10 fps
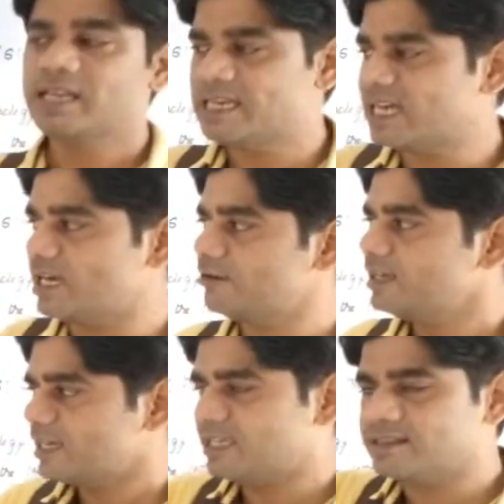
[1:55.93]

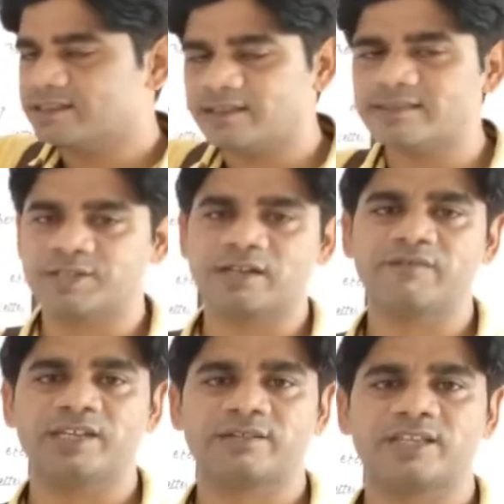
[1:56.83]
Now, in this tutorial
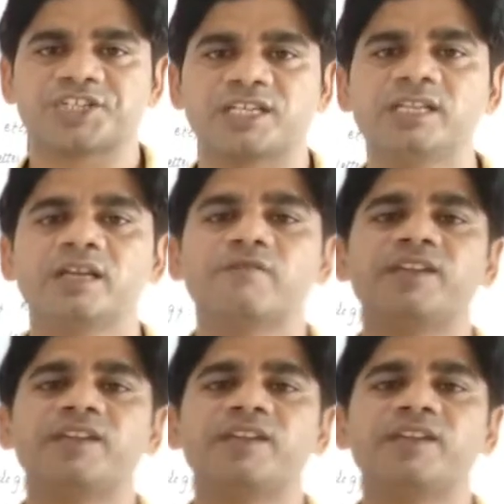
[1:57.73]
video session,